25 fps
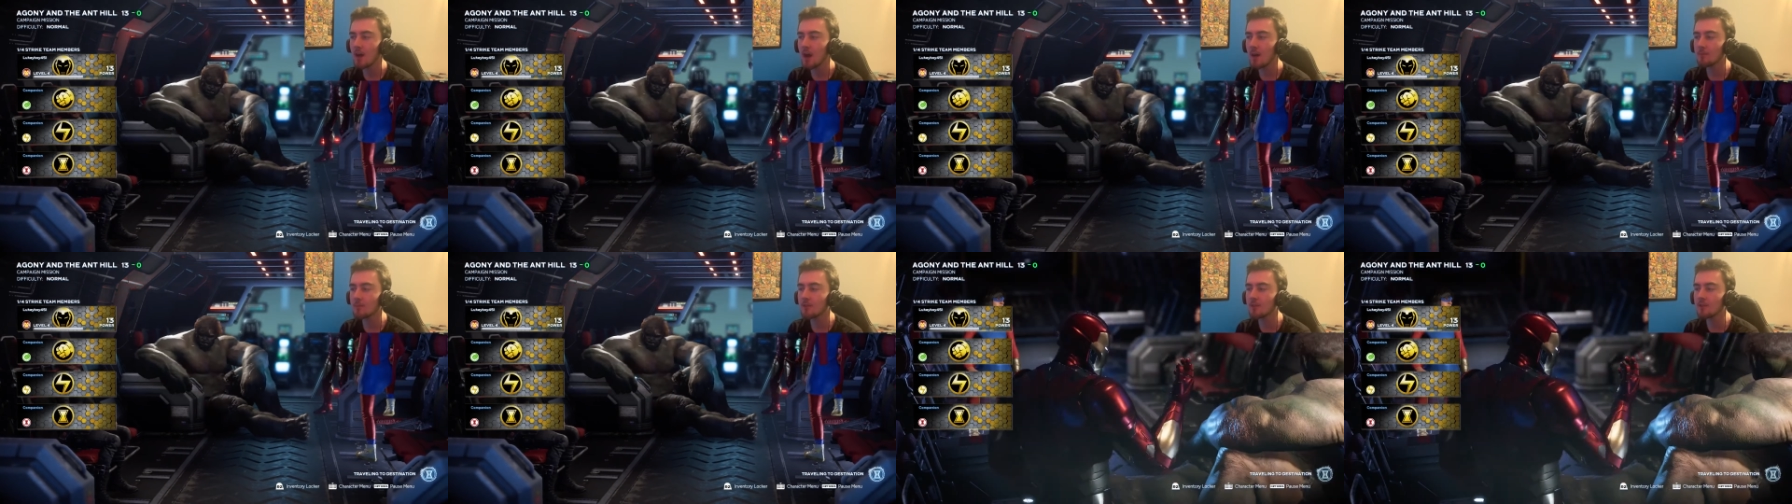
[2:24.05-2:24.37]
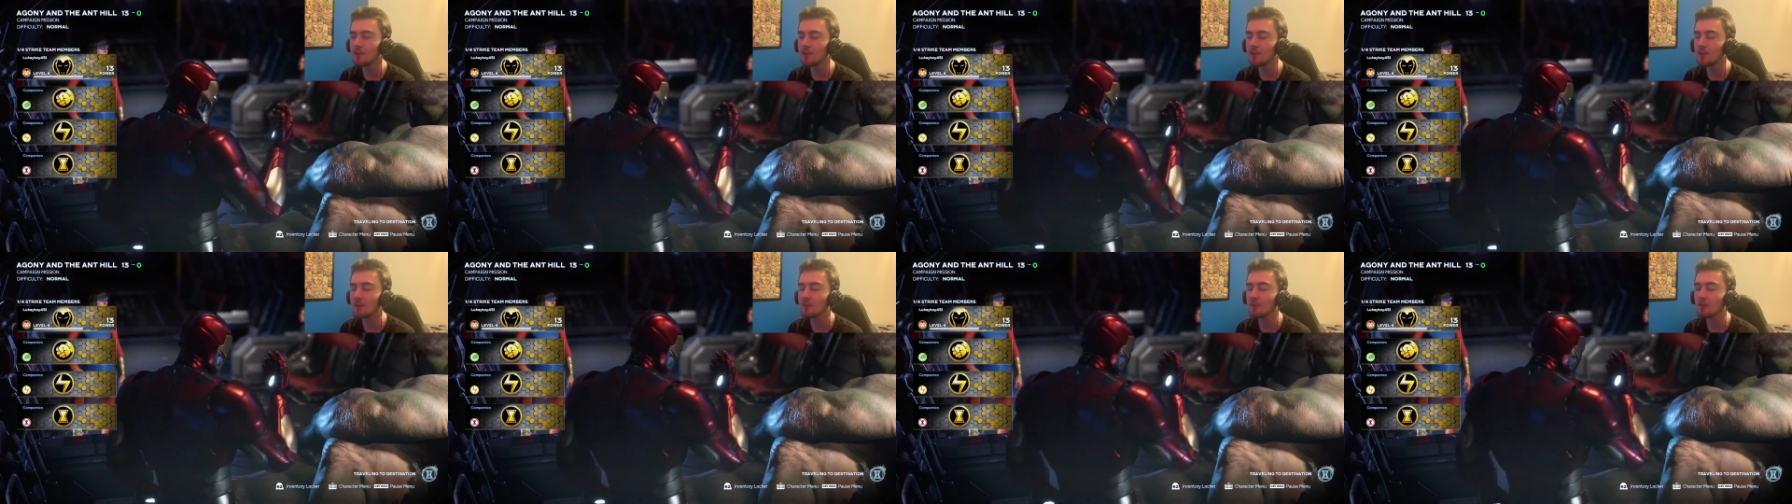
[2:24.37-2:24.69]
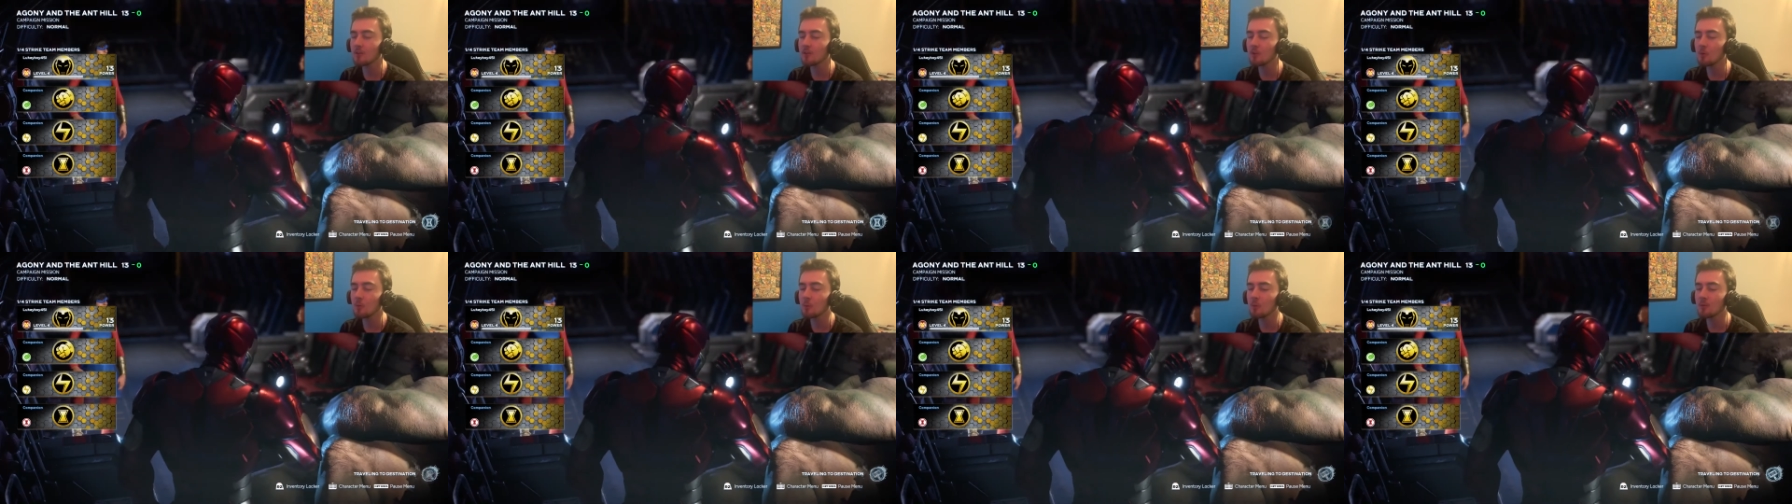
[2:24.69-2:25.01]
I'm just sticking
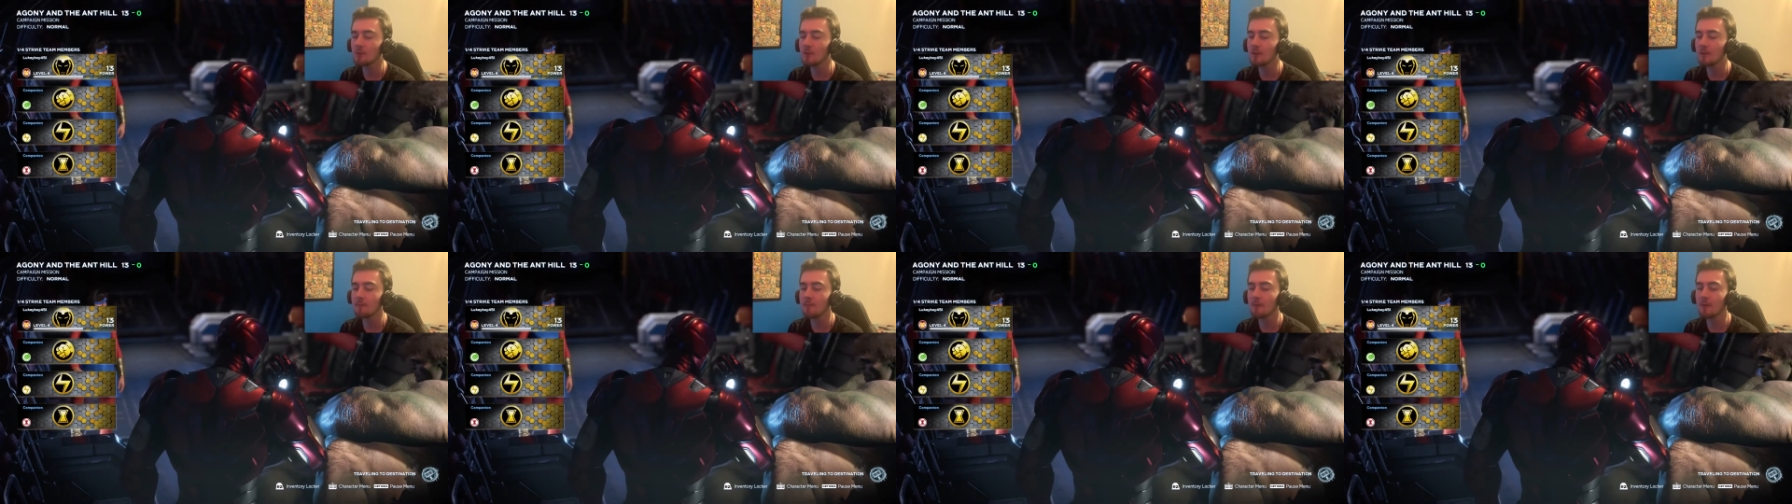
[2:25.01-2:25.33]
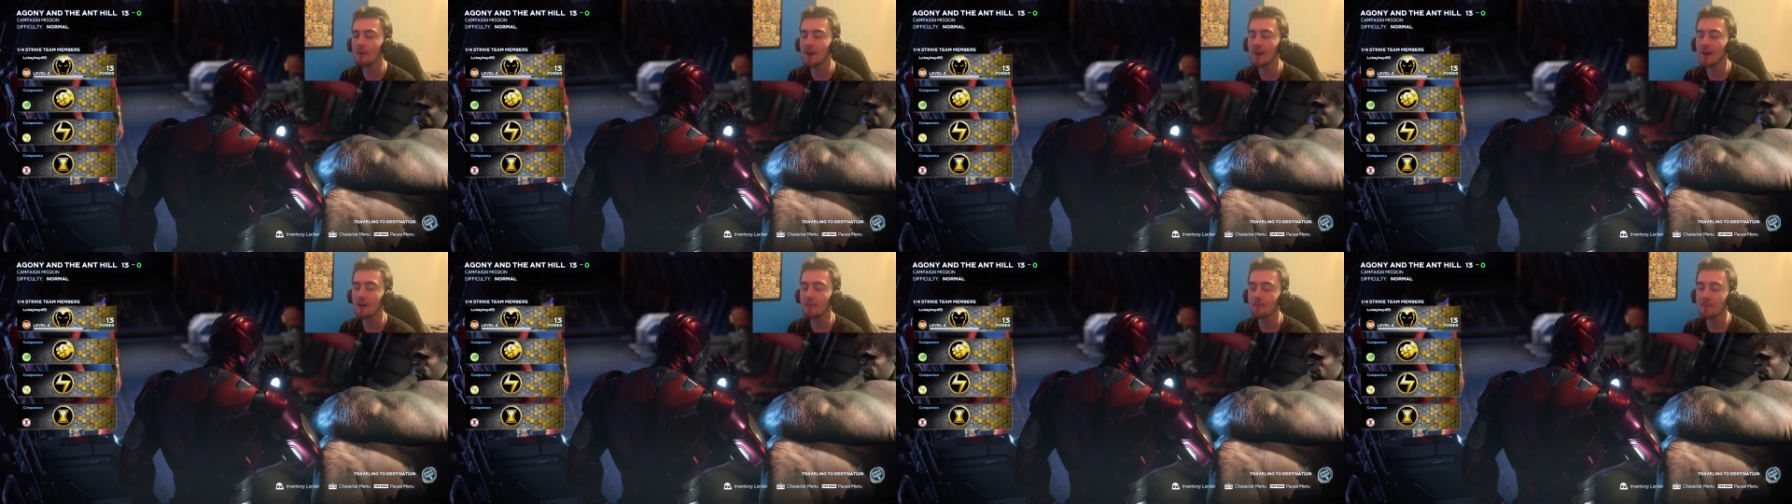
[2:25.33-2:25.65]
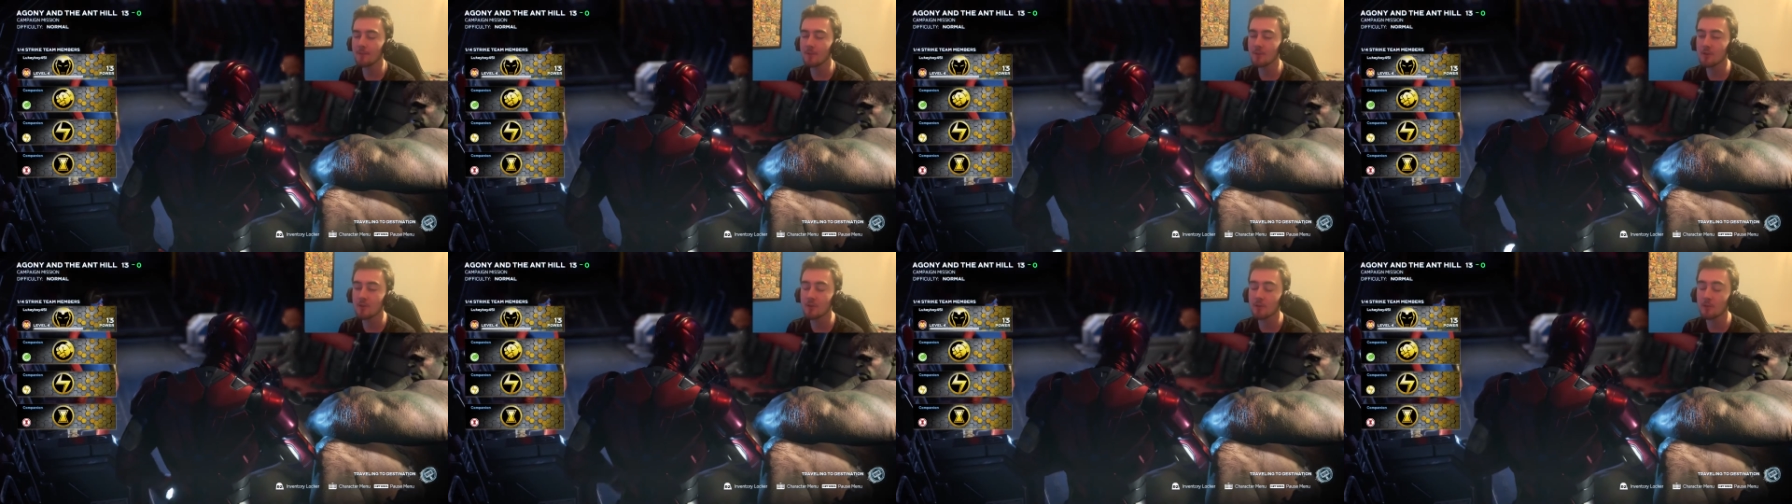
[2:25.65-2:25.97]
with the normal default
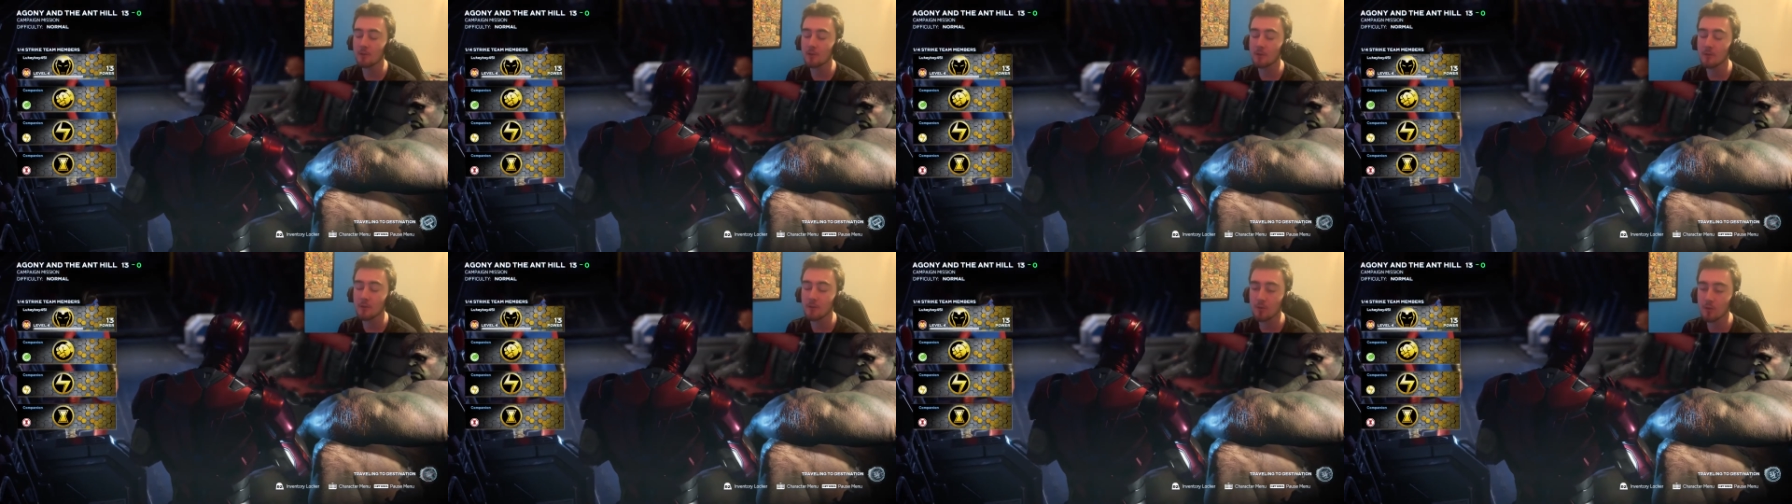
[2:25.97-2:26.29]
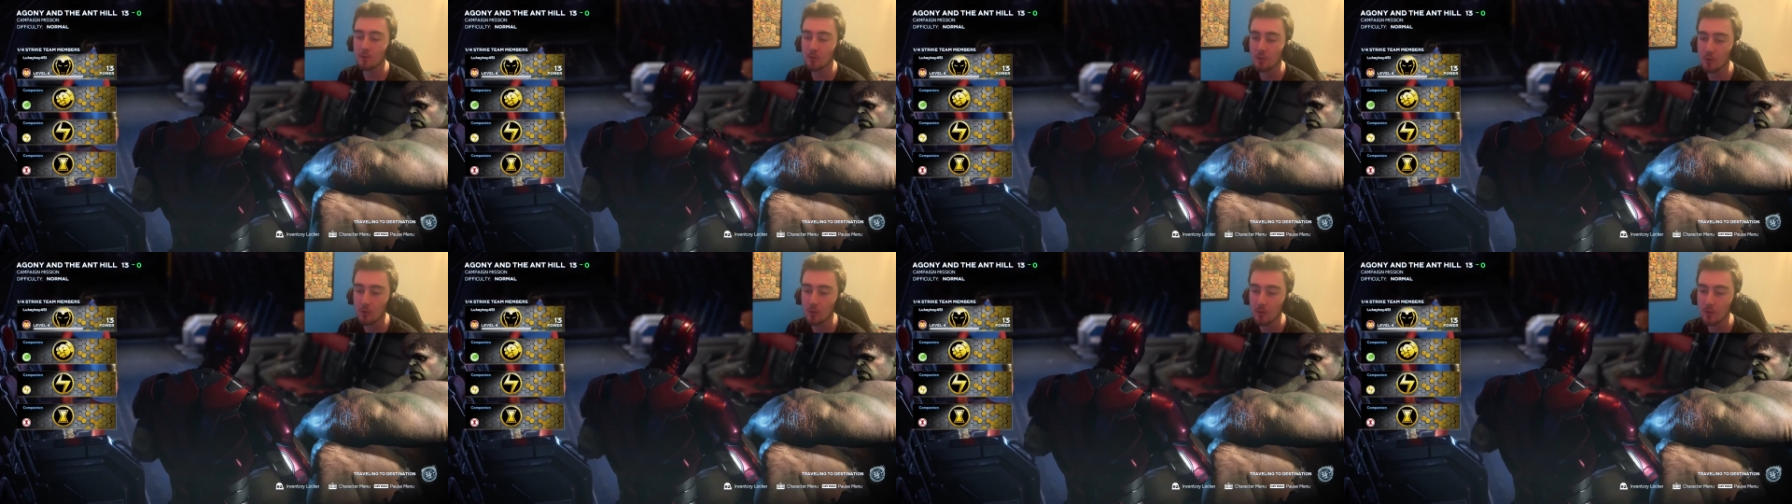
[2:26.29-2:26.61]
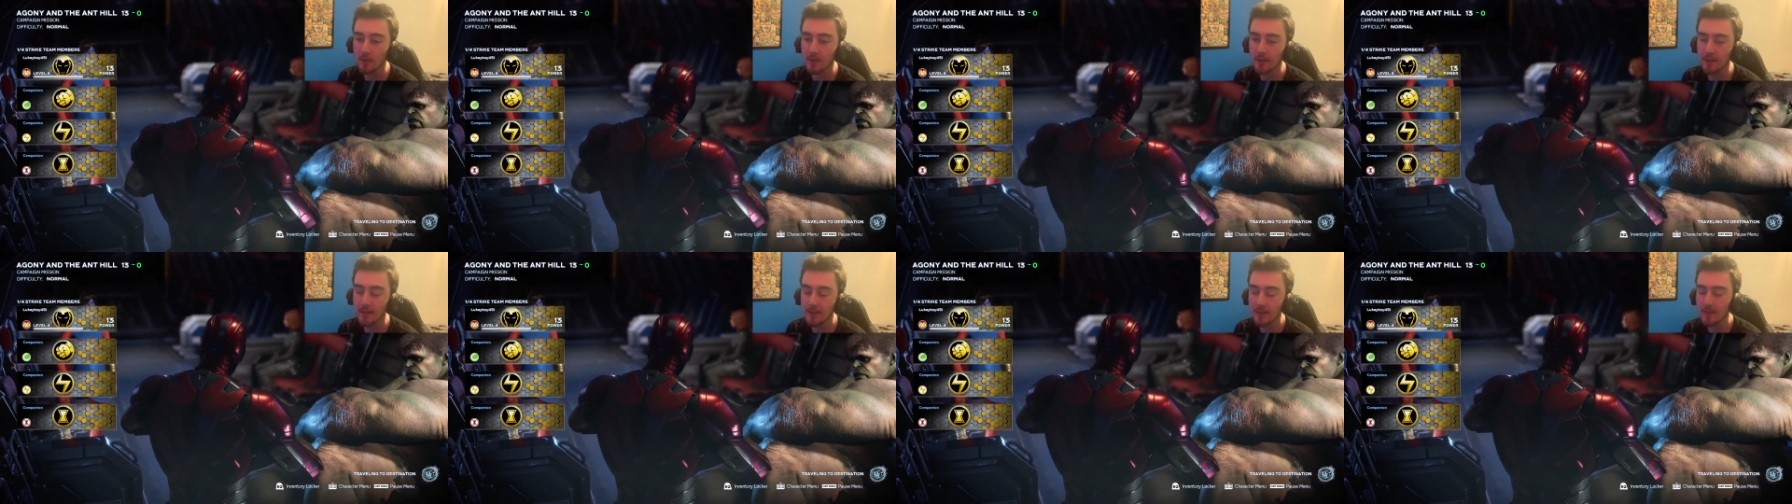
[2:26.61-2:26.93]
outfits just for the
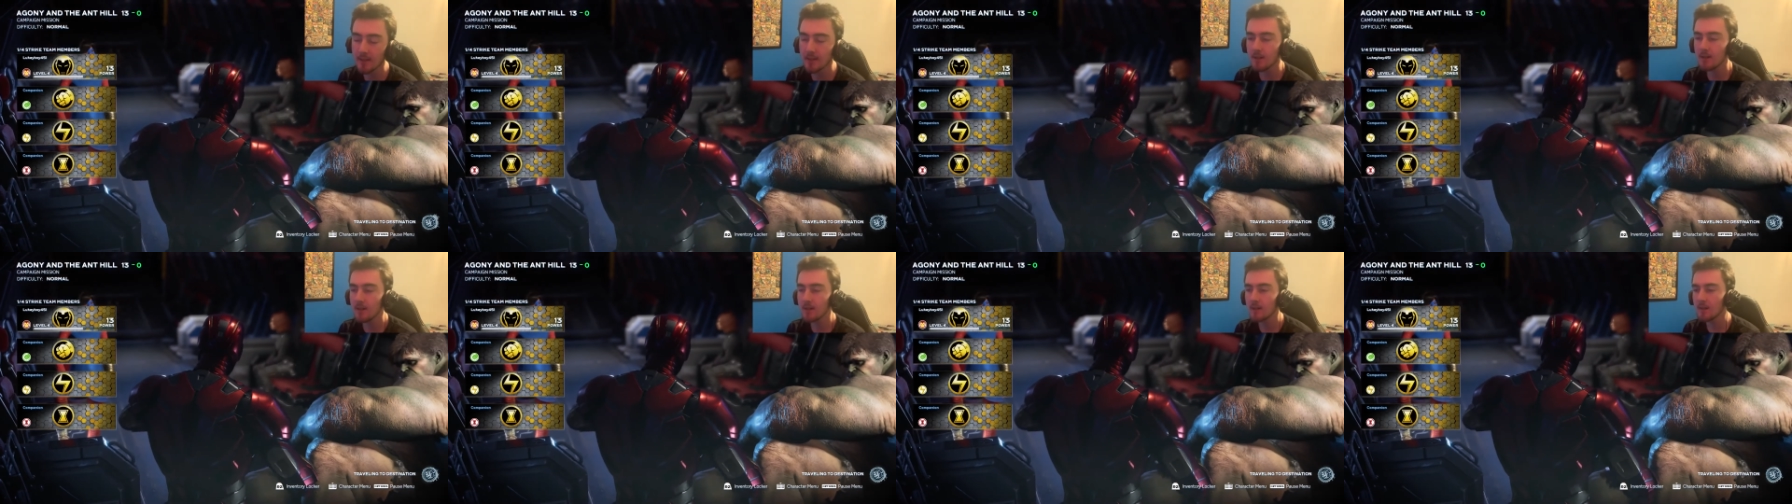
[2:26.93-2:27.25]
story.